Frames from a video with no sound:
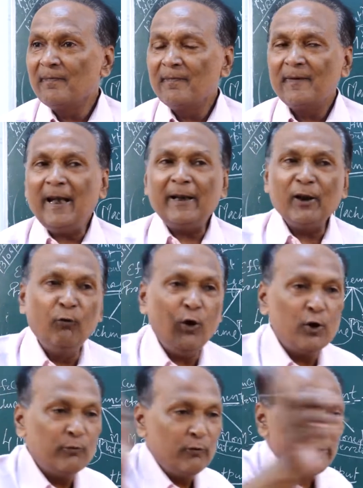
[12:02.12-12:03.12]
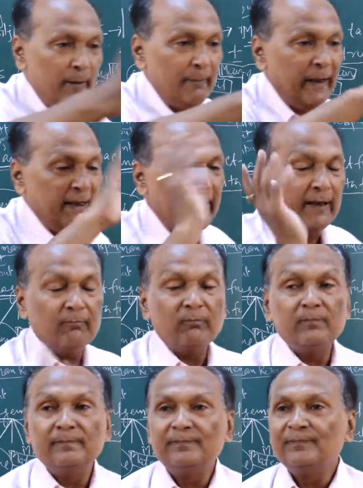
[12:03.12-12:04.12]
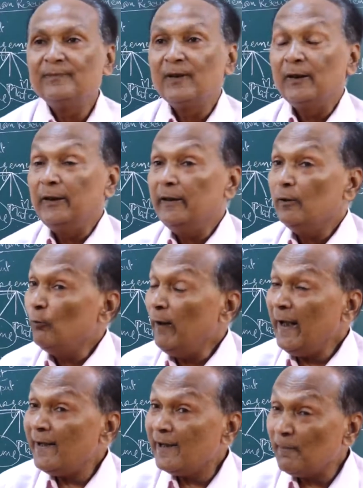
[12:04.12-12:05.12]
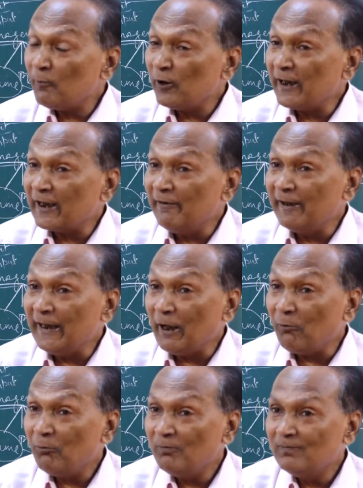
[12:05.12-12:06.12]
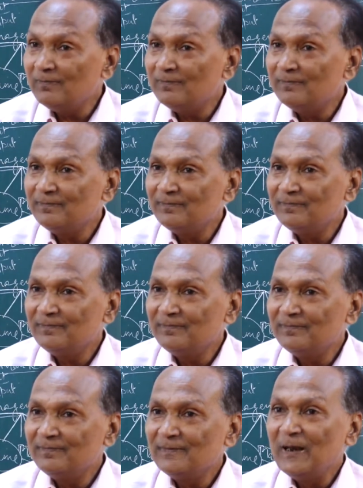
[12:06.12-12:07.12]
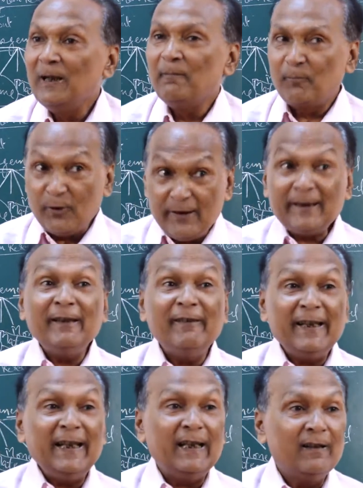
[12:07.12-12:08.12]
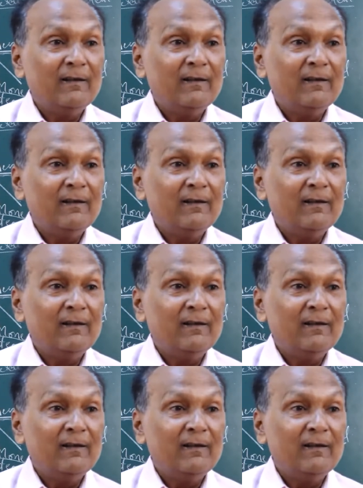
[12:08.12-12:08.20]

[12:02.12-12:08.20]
that the whole room will be painted. Where is the productivity now? Productivity